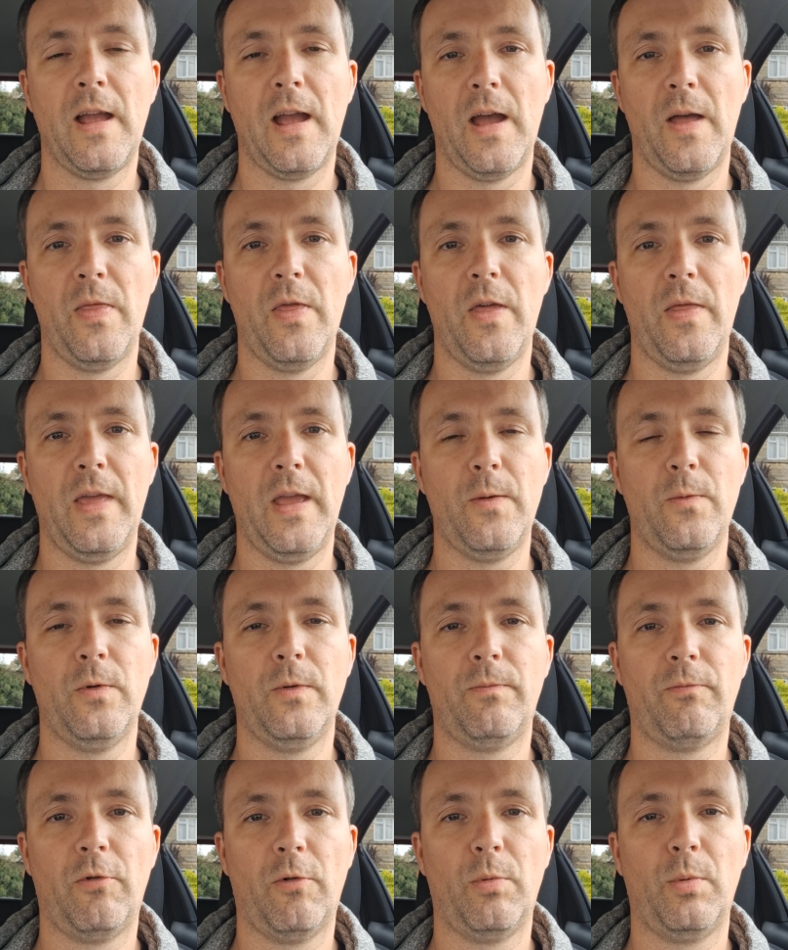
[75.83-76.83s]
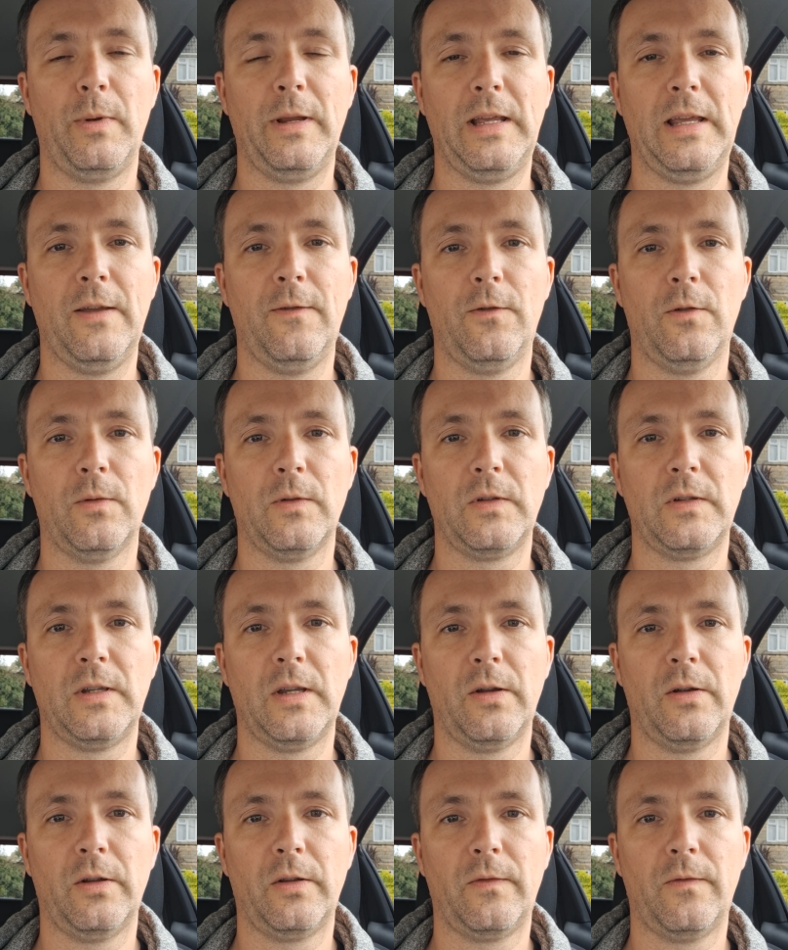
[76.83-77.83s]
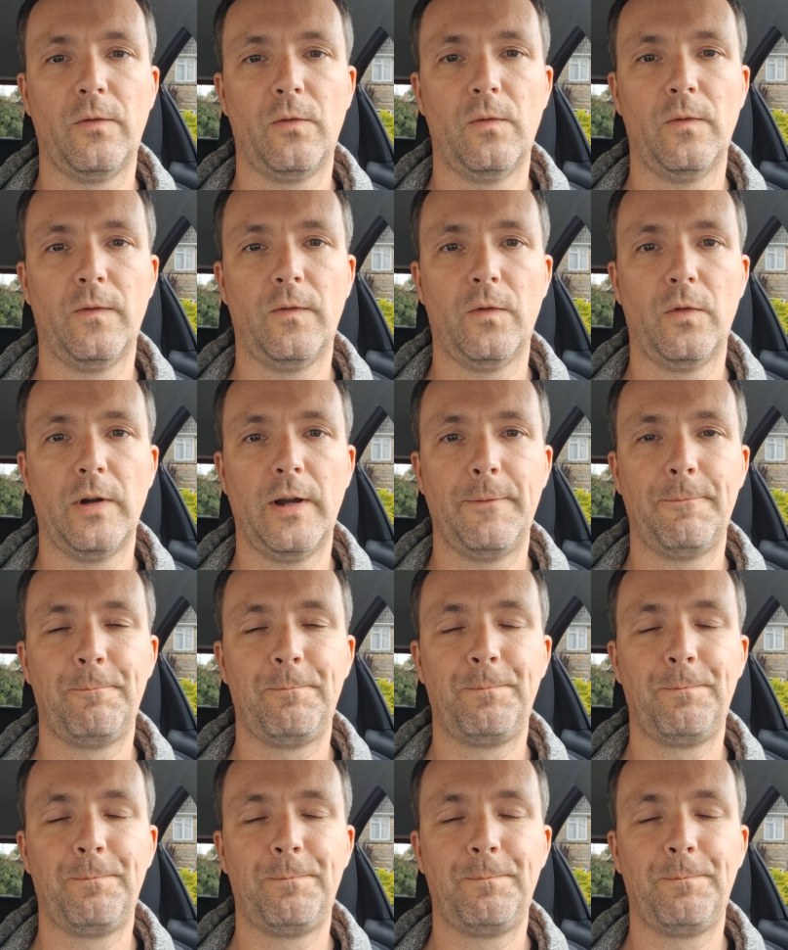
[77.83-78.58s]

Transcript: and then they would probably give you a serious fault for it.